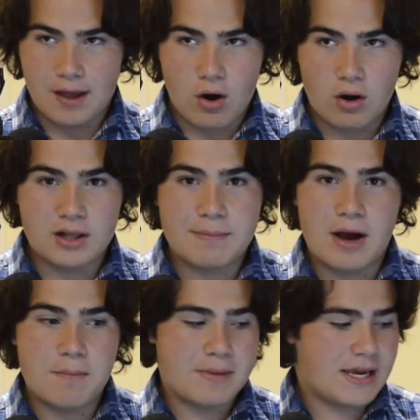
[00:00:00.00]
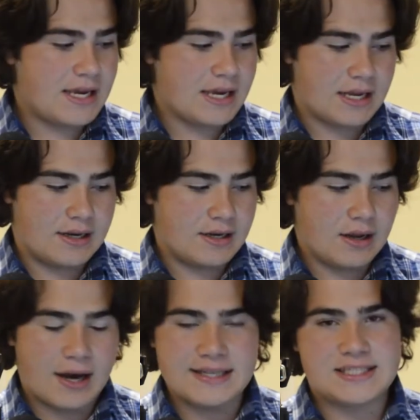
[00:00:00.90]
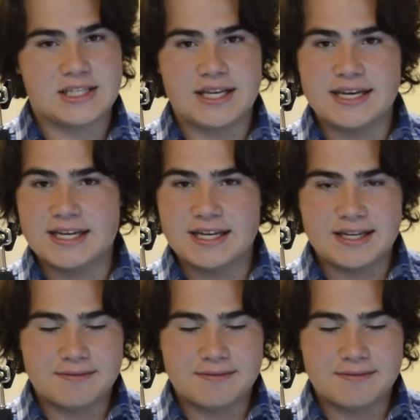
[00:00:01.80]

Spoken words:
all about me and isolated,